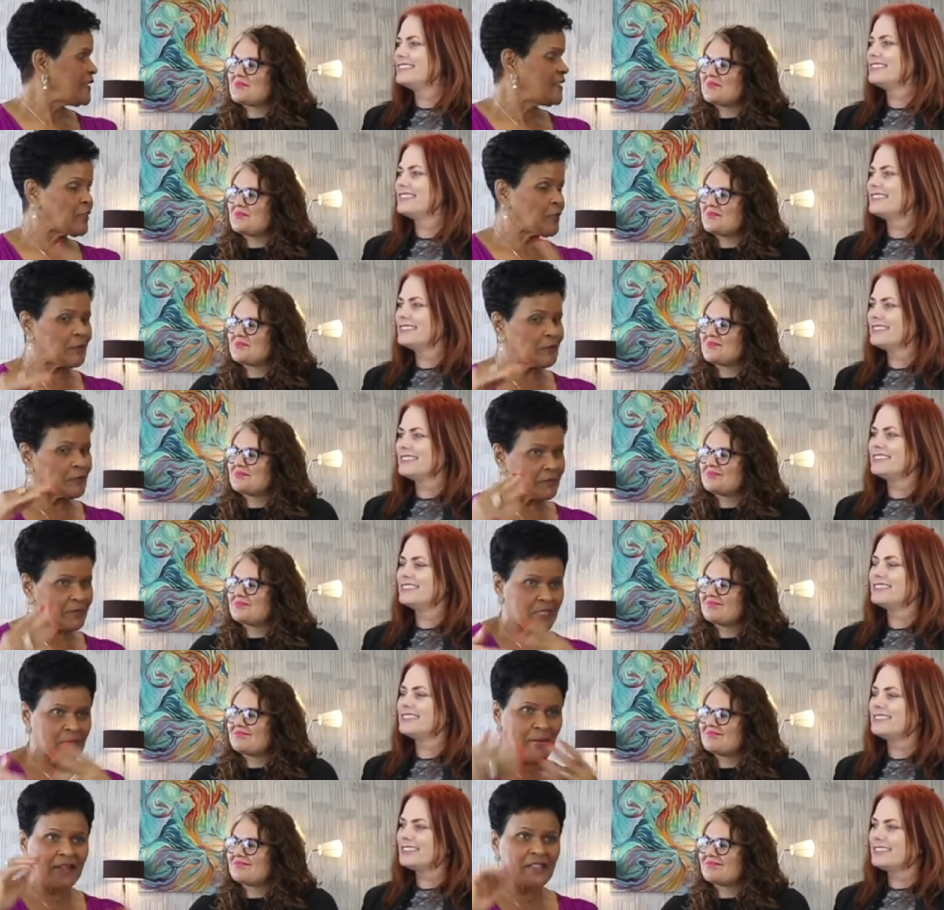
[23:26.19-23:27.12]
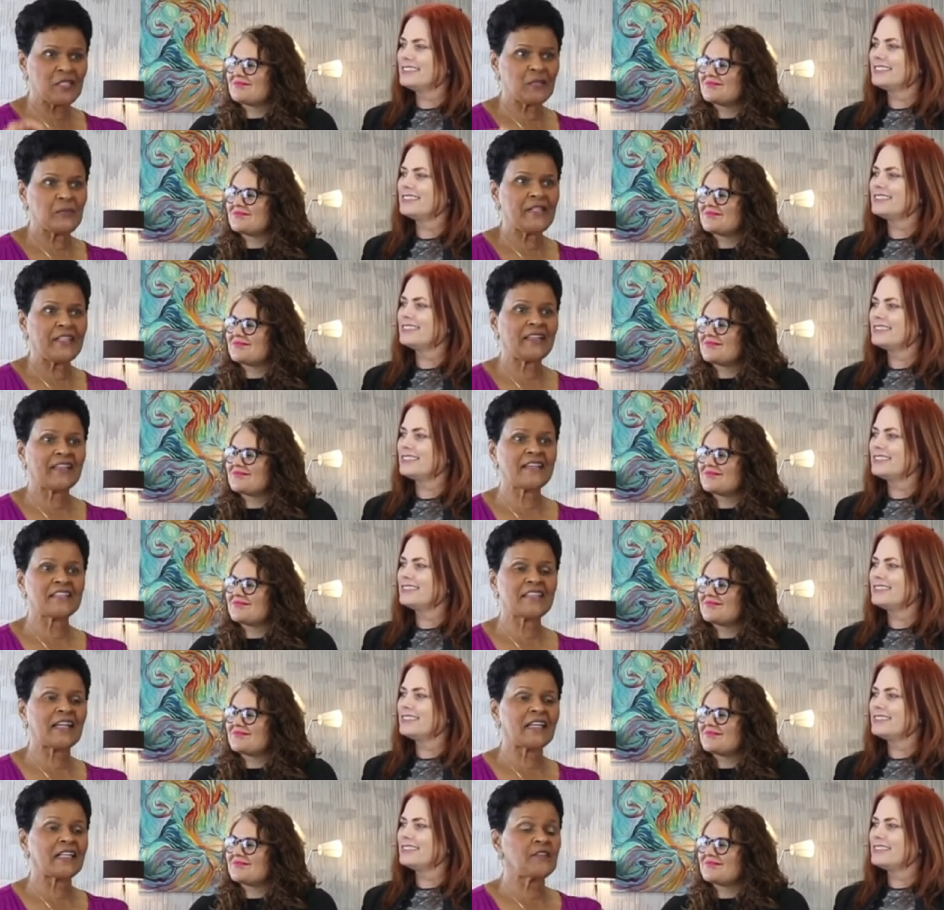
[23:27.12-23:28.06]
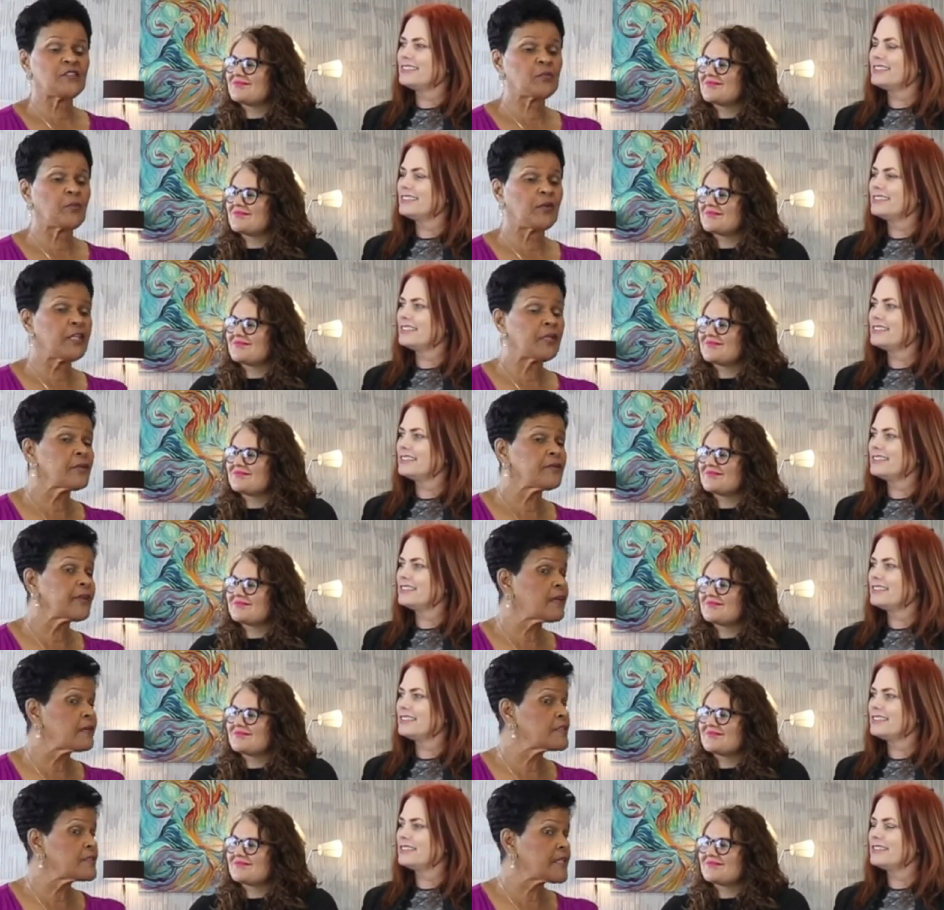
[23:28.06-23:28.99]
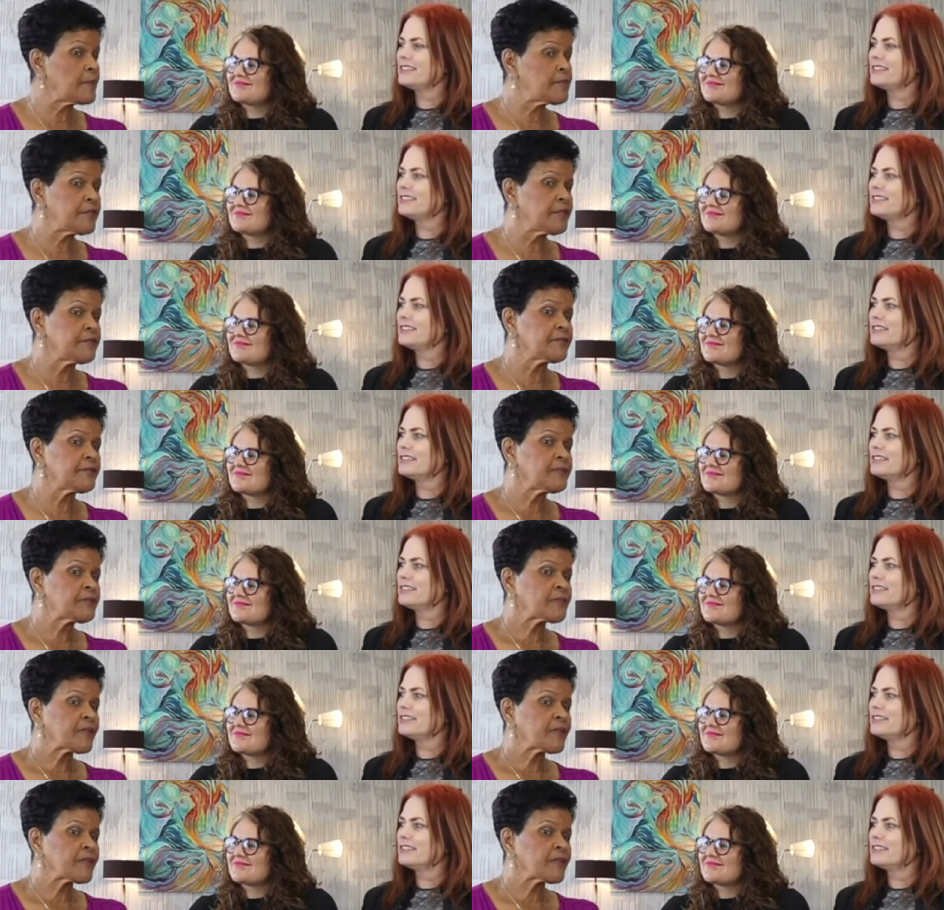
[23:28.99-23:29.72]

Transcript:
Speaker 1: you know, Spanish speaking executives, but they were very receptive.